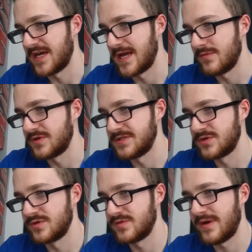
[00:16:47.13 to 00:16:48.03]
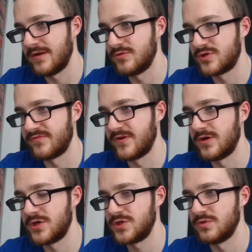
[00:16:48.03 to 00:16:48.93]
Game because it talks about
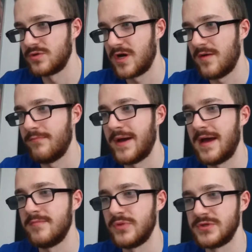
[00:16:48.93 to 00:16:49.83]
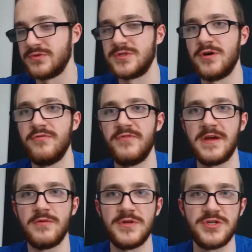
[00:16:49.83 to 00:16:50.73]
traversal combat and puzzle solving,